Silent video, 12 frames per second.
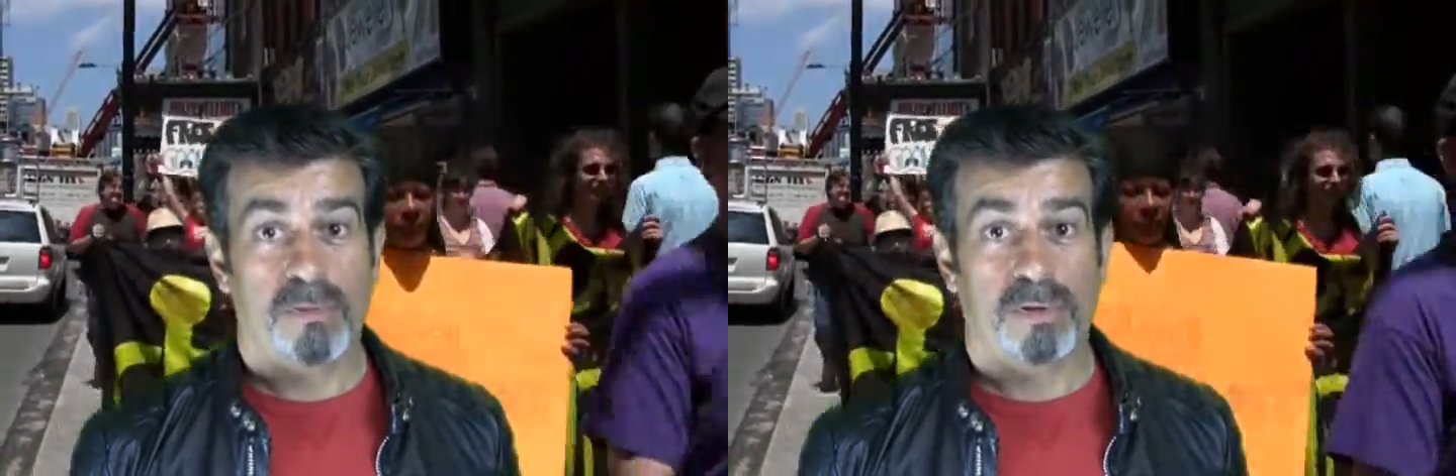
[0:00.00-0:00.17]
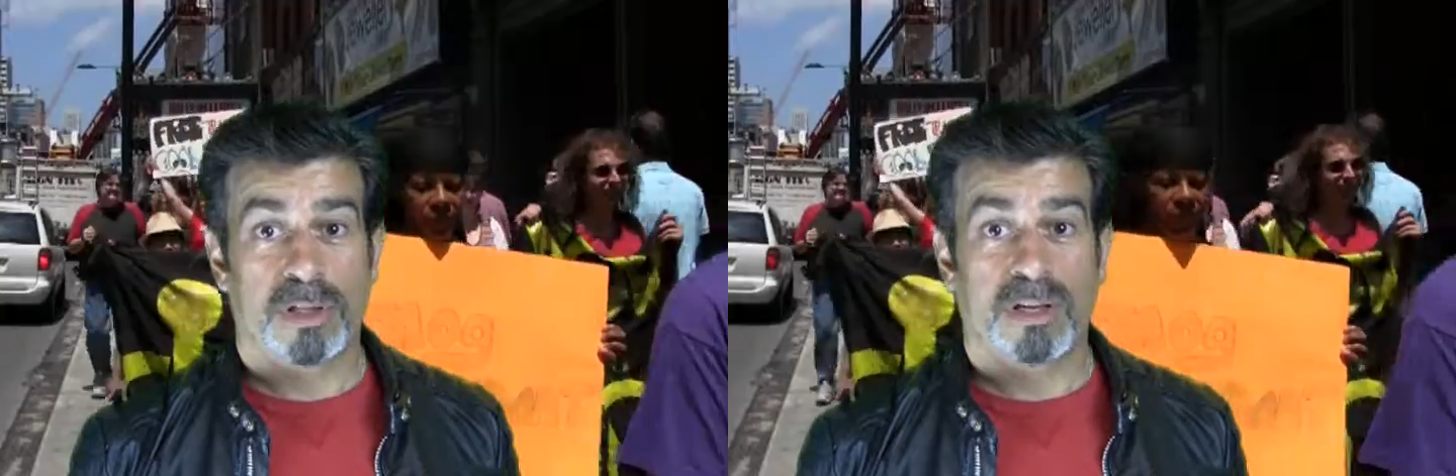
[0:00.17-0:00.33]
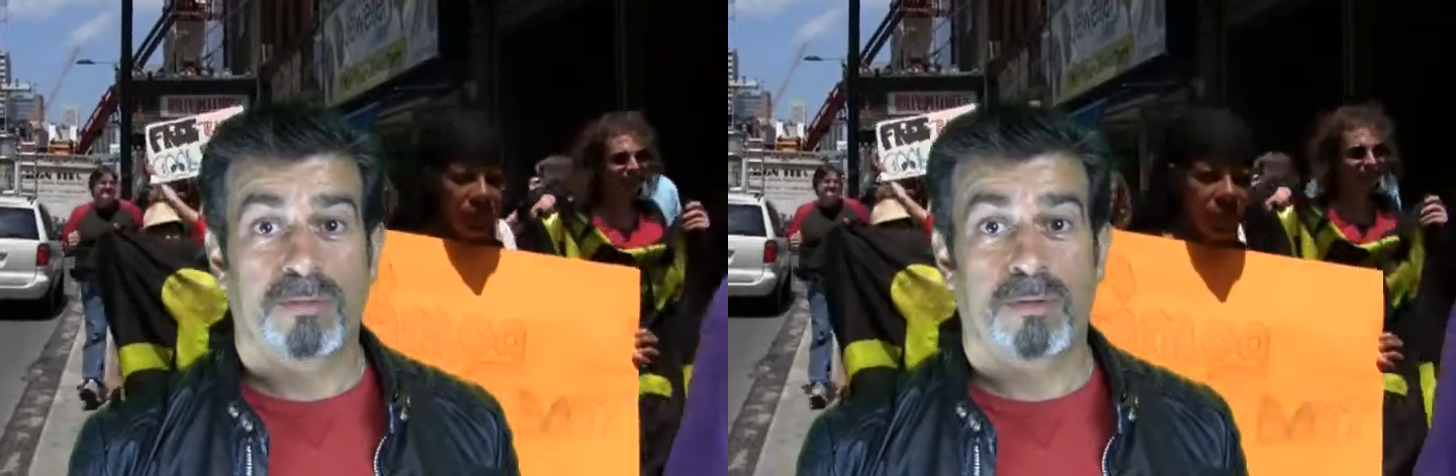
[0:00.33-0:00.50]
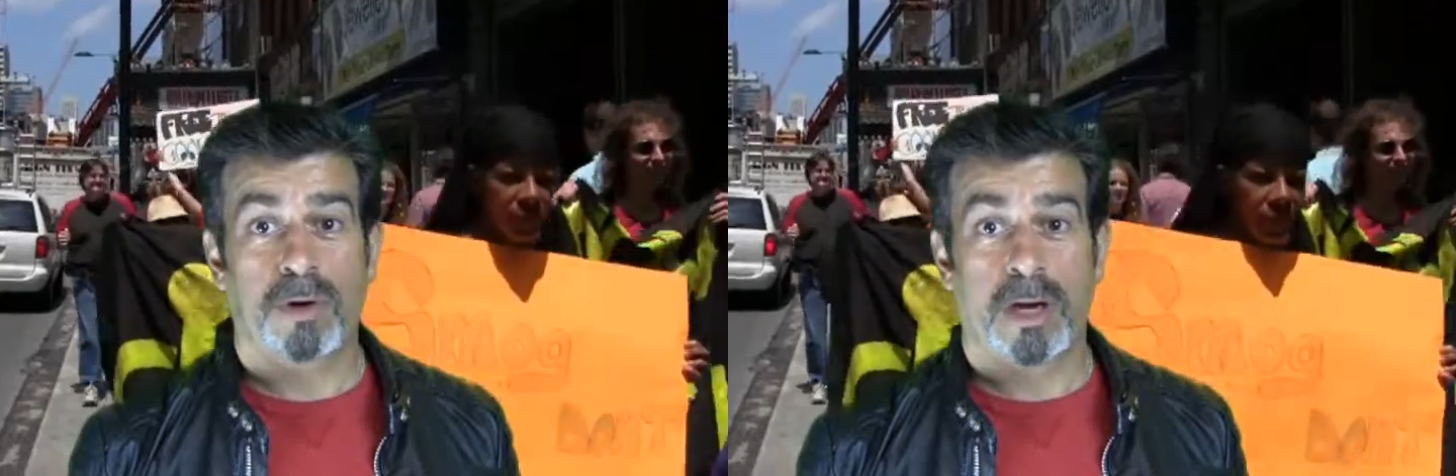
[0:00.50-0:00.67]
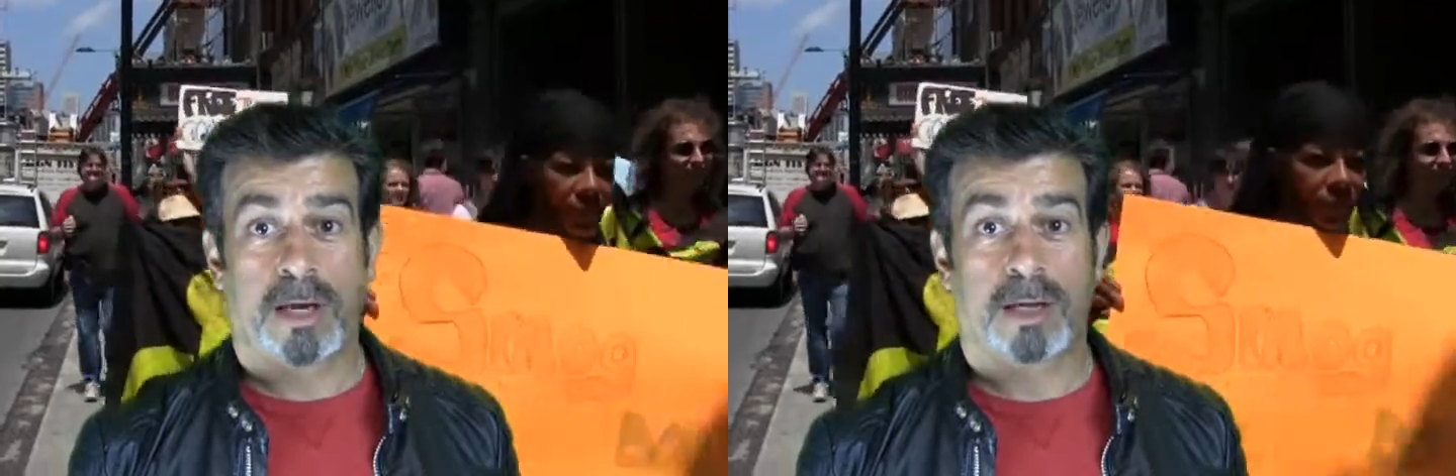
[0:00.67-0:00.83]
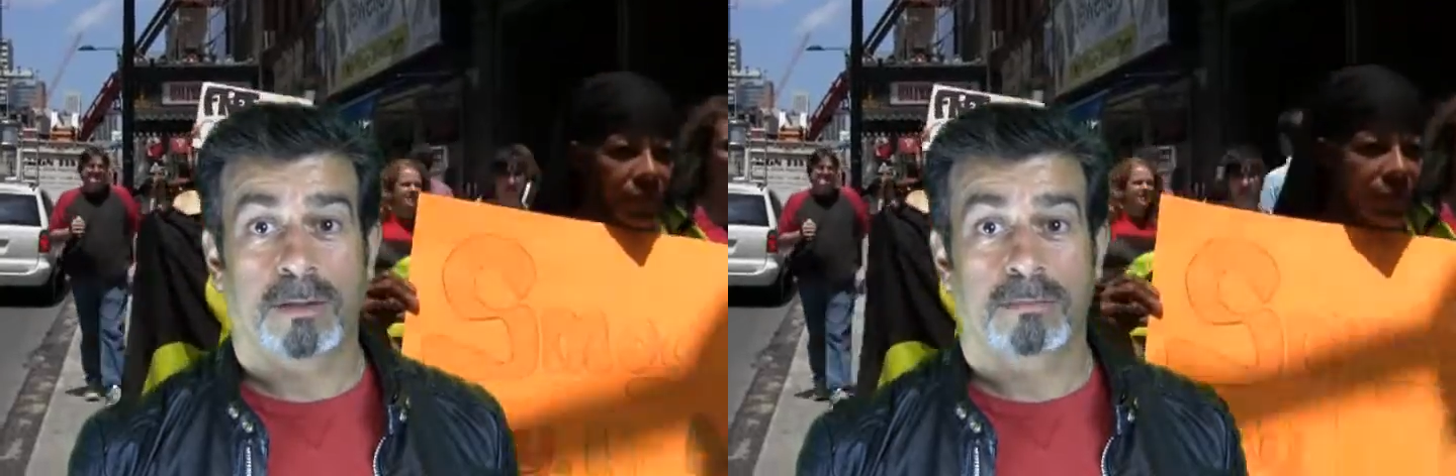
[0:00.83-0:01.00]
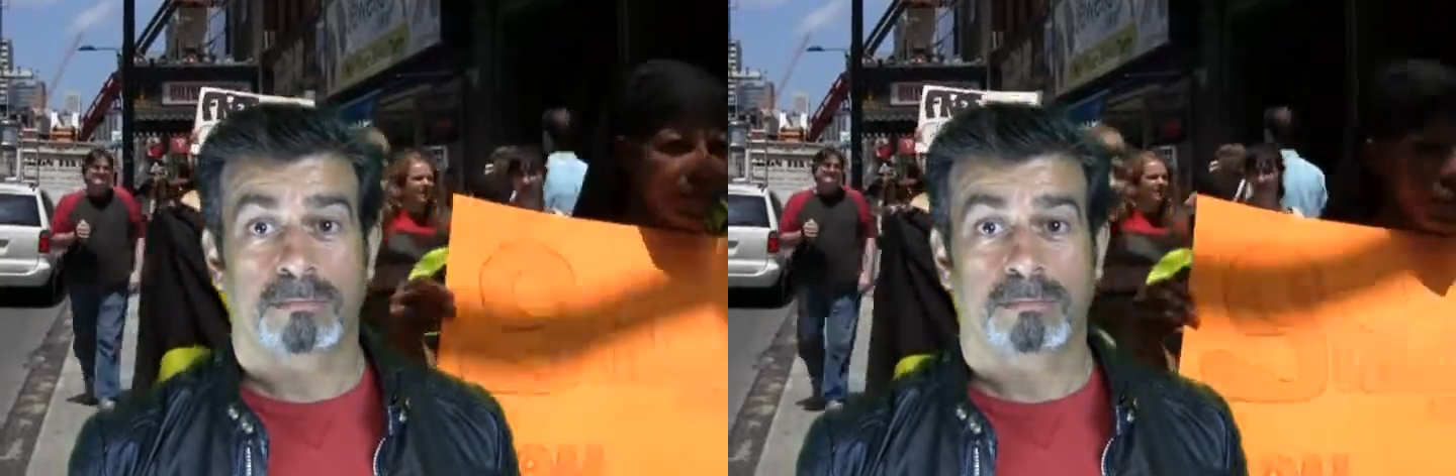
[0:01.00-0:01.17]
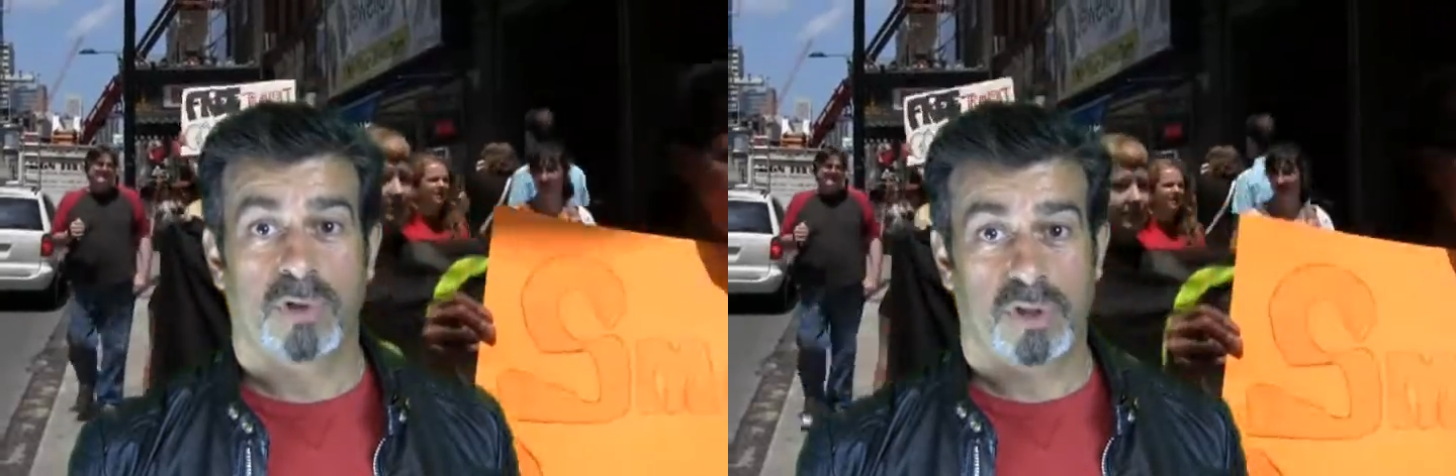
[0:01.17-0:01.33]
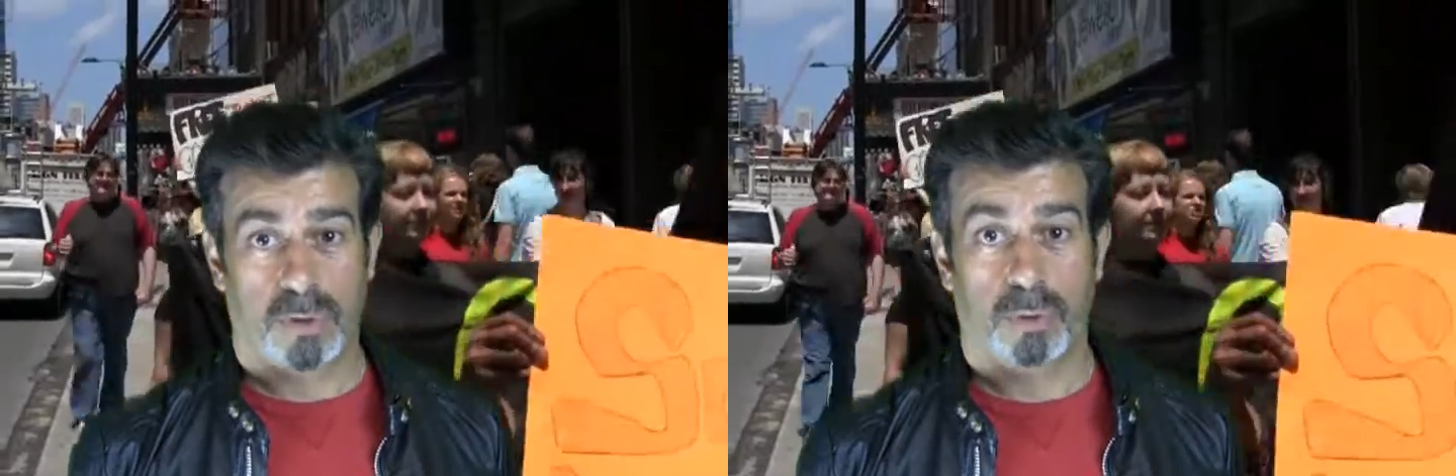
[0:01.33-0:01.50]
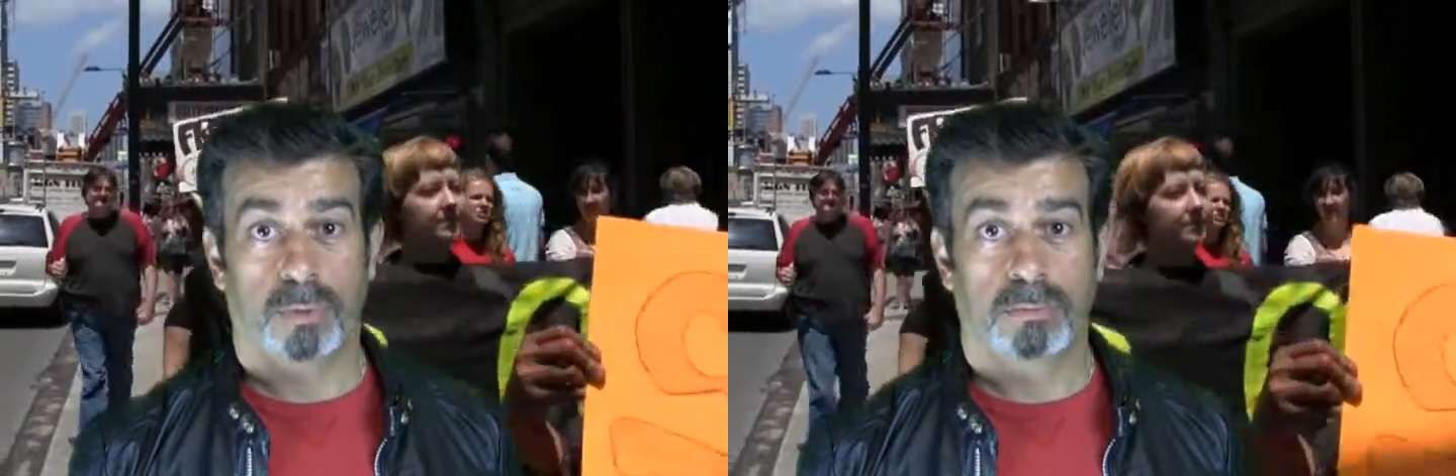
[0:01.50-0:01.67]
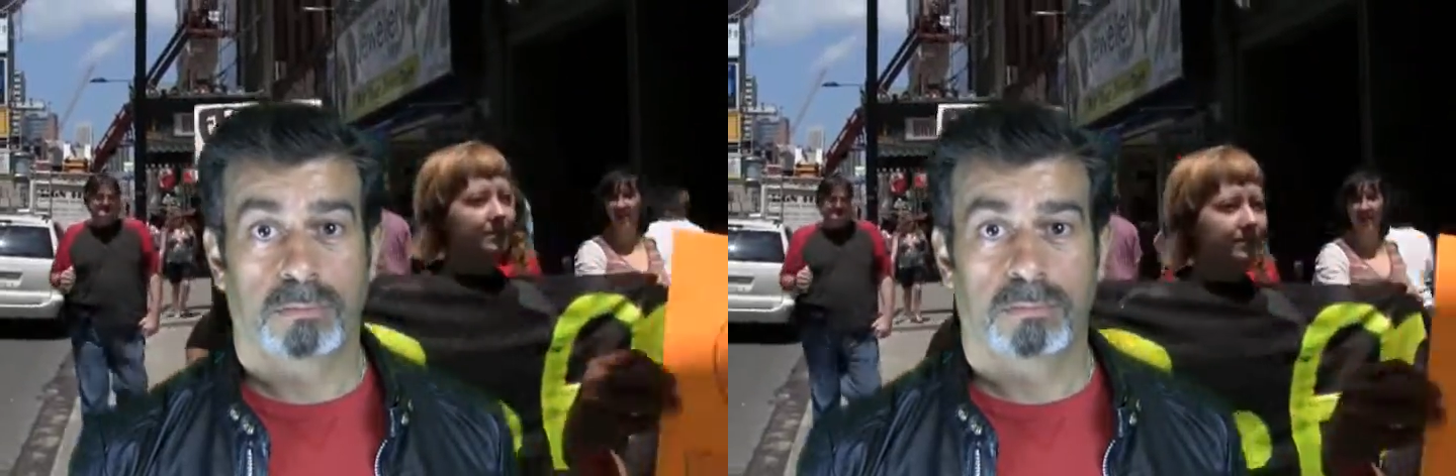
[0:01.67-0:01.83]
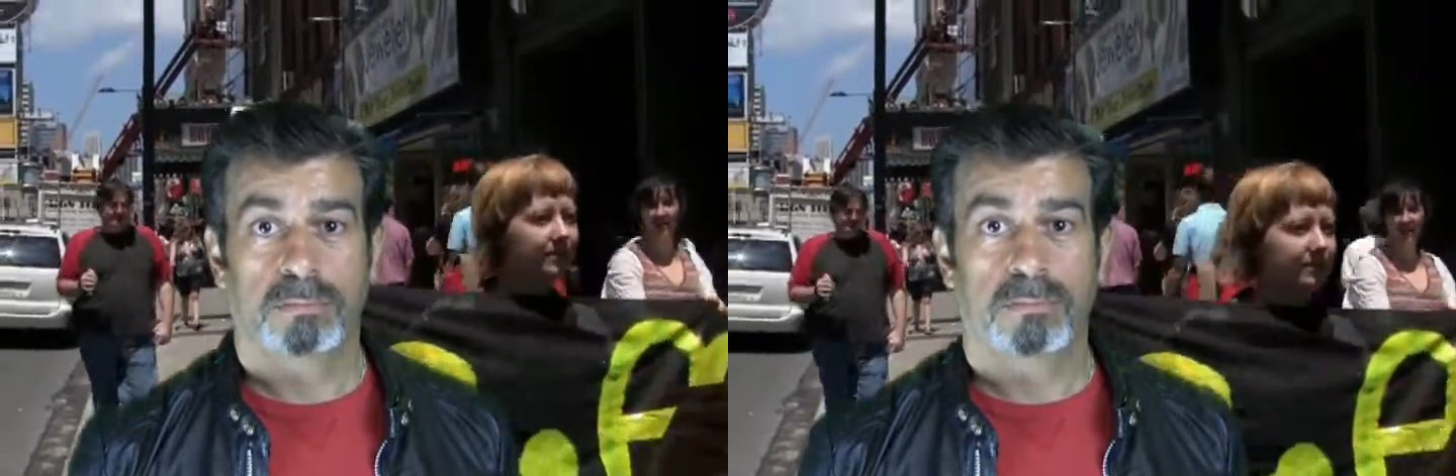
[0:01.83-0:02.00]
hopefully free
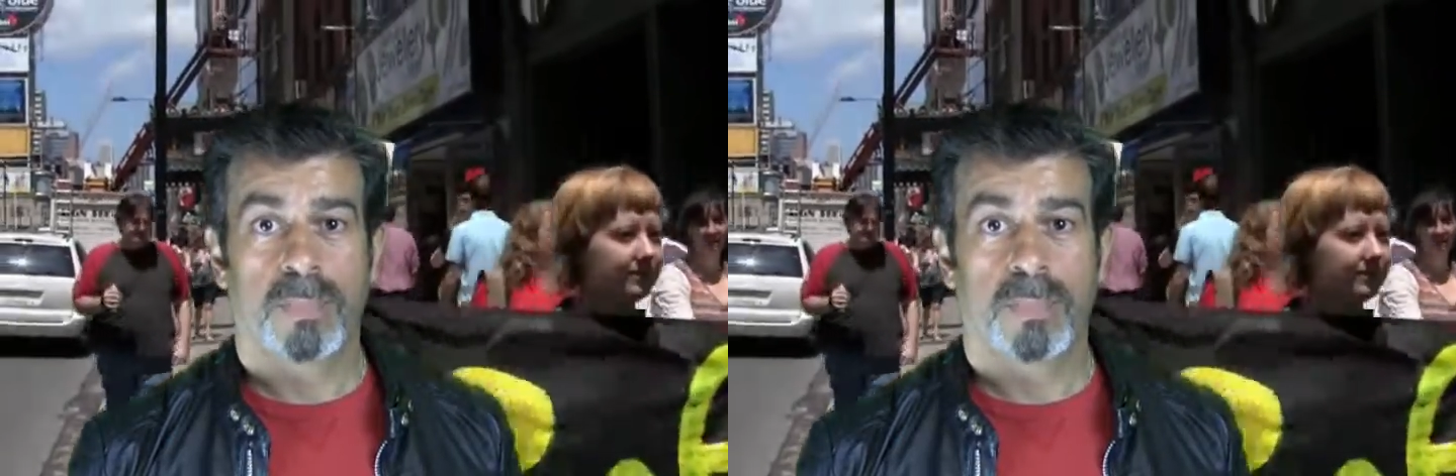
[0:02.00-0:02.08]
soon.